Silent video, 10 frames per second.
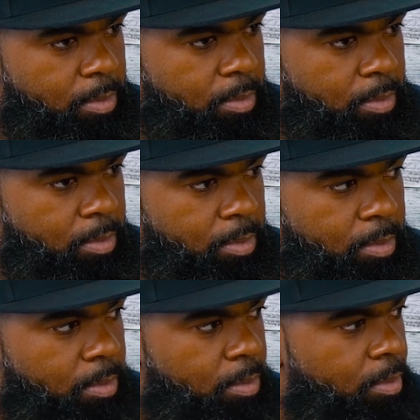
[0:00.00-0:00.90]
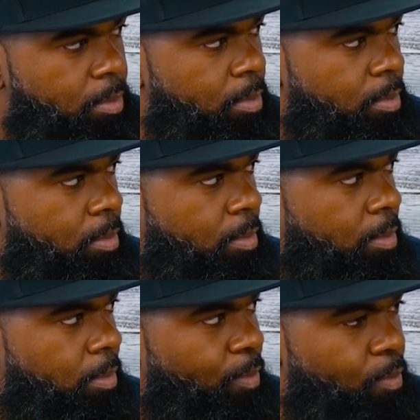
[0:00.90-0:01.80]

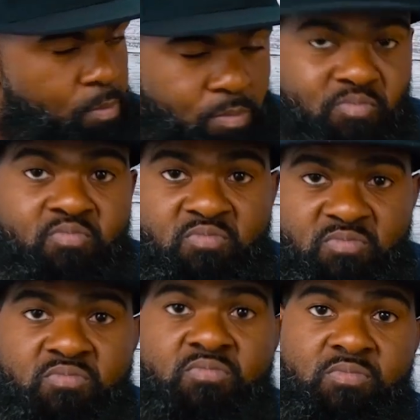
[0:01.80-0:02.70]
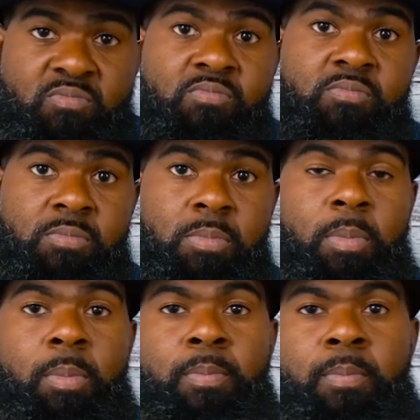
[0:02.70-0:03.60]

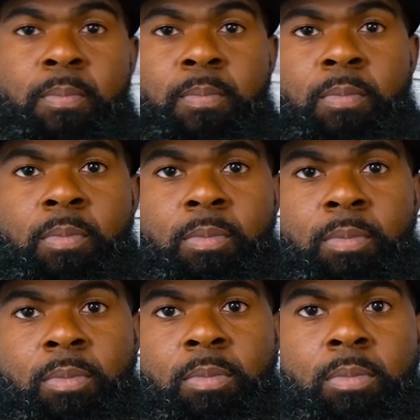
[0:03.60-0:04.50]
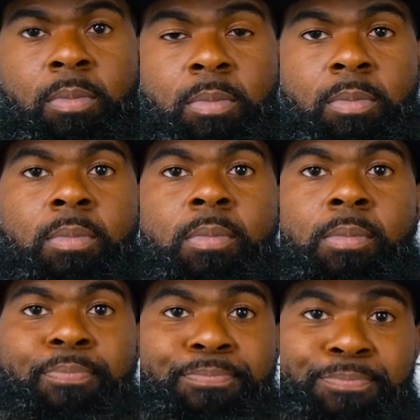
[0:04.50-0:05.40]

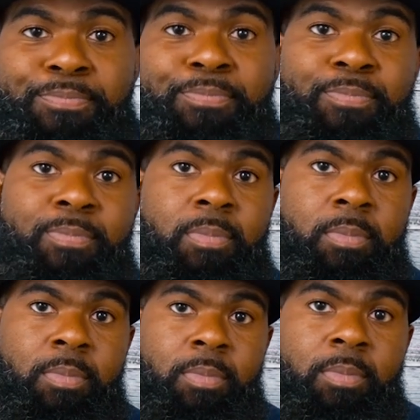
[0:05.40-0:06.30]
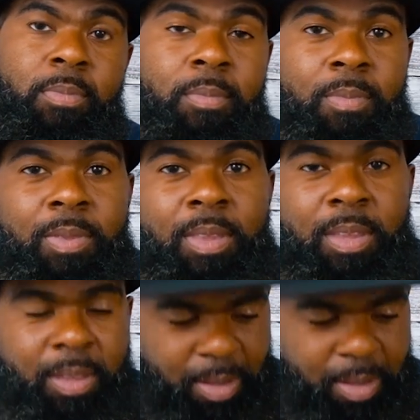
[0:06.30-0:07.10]
The person shown says nothing.